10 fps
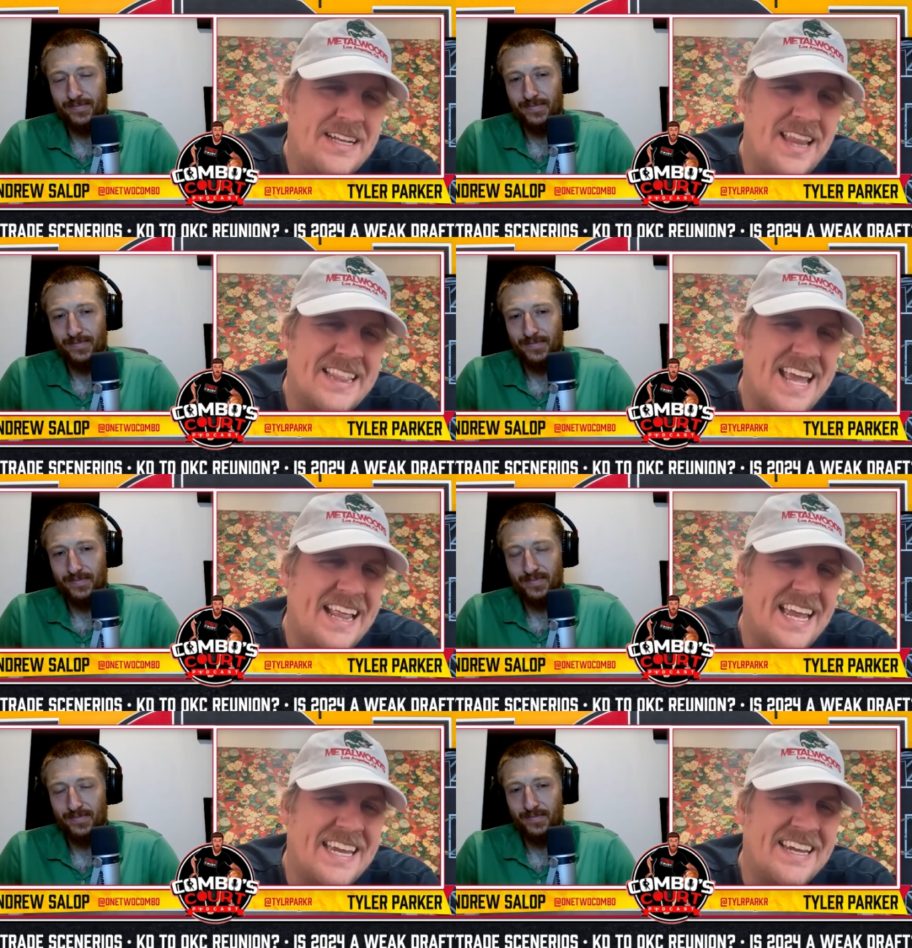Speaker 1: Like they
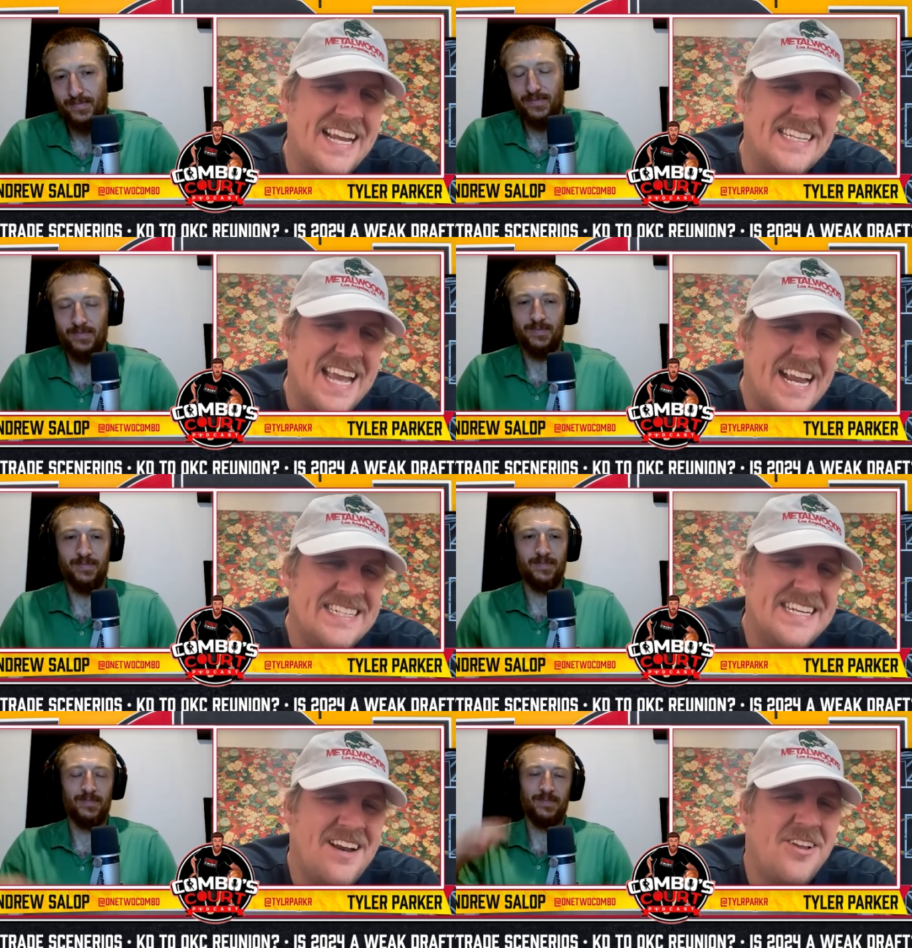like like they
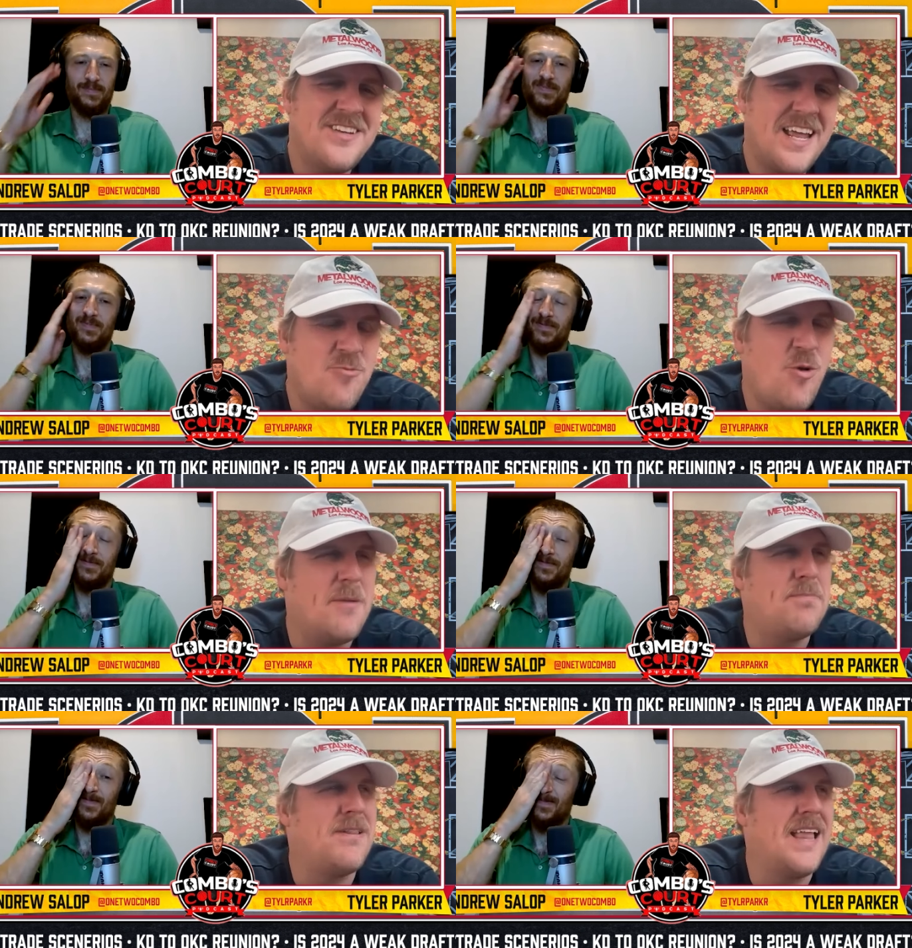they don't doesn't want
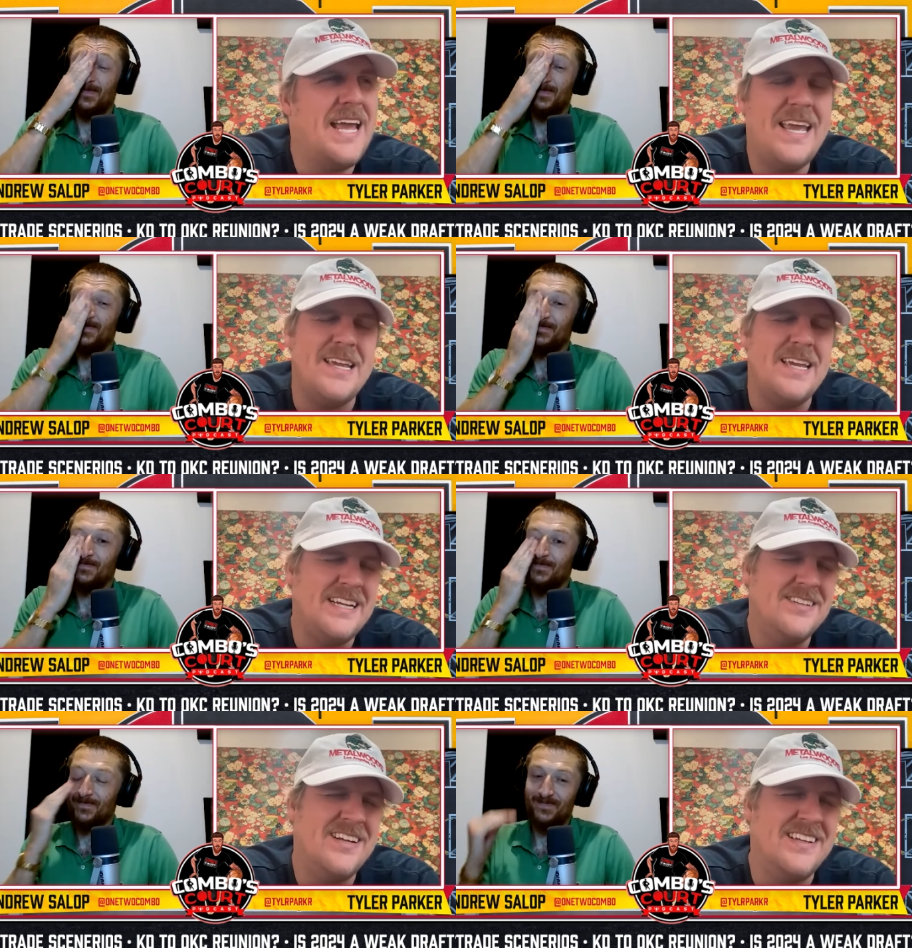to play
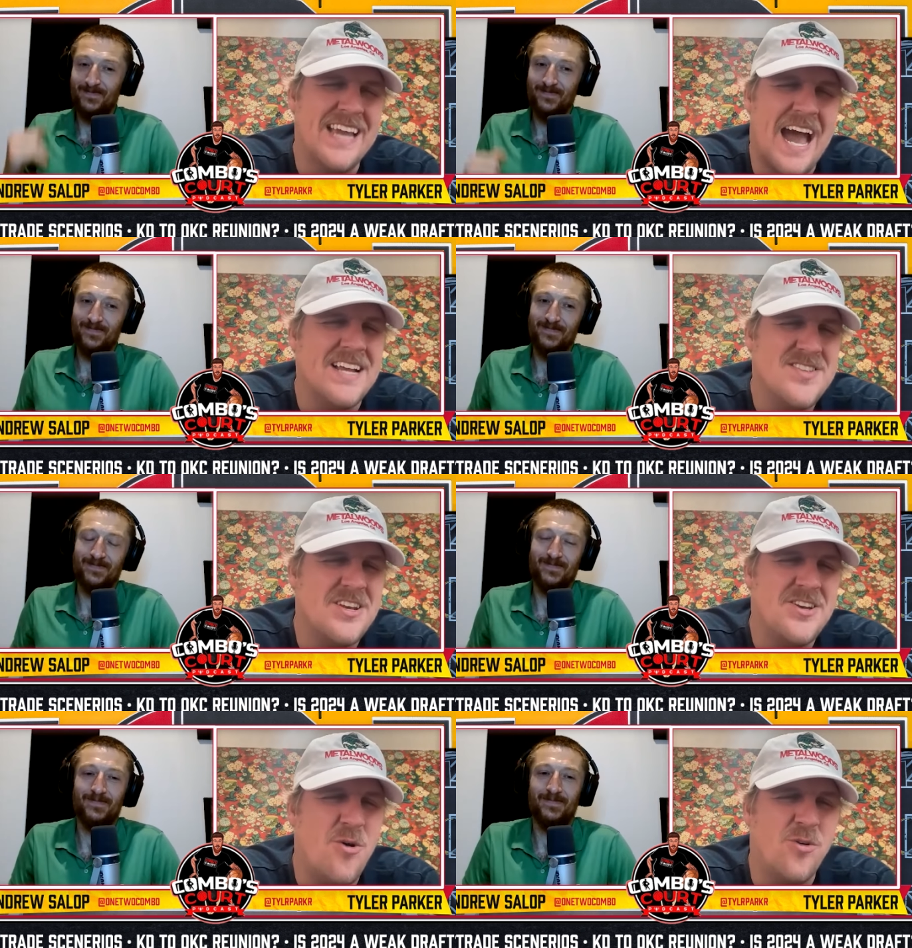guys
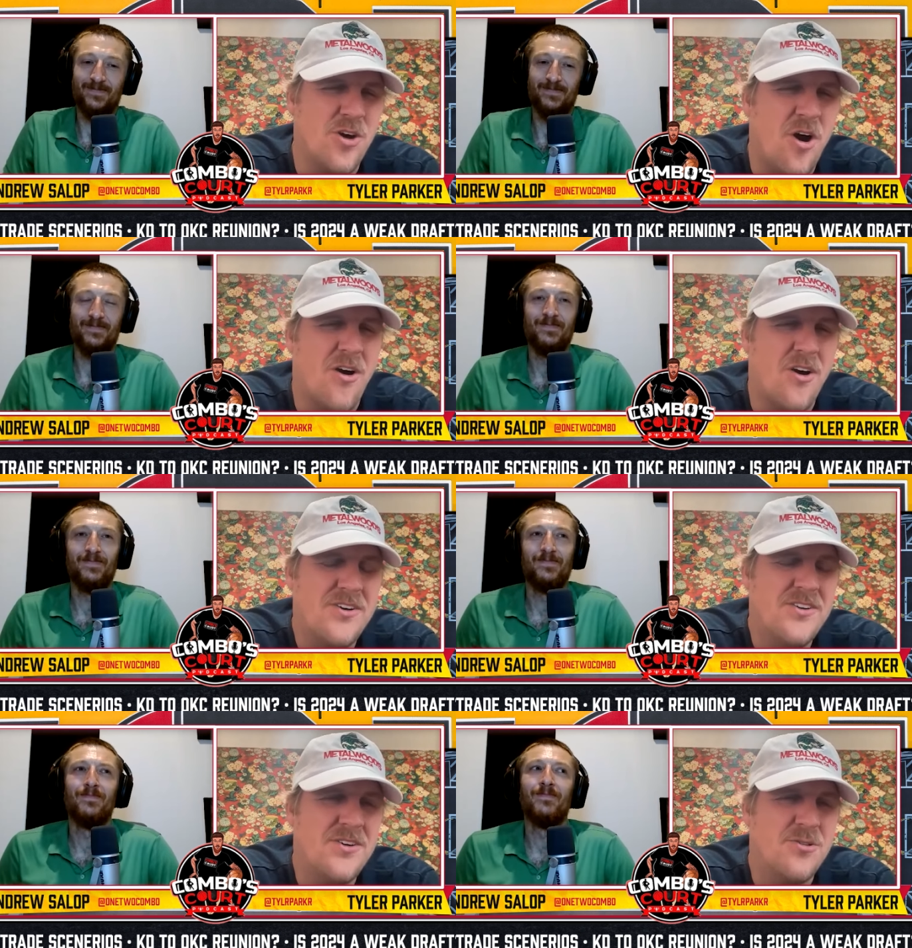that don't guard
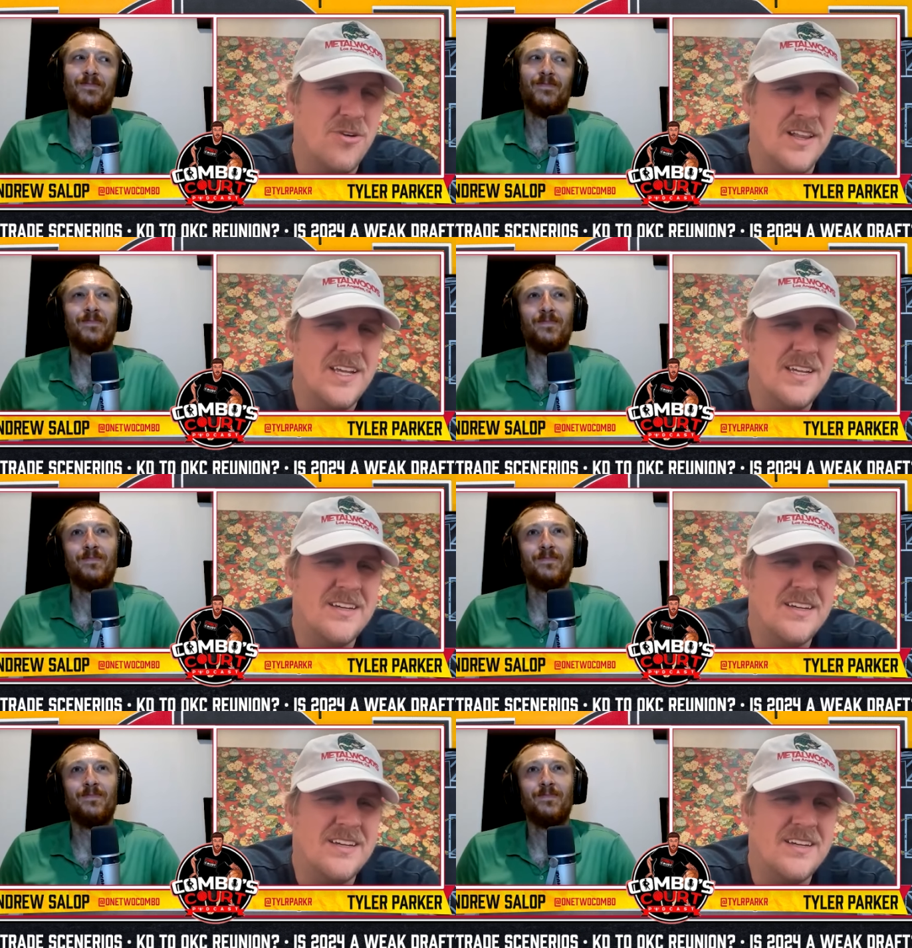really.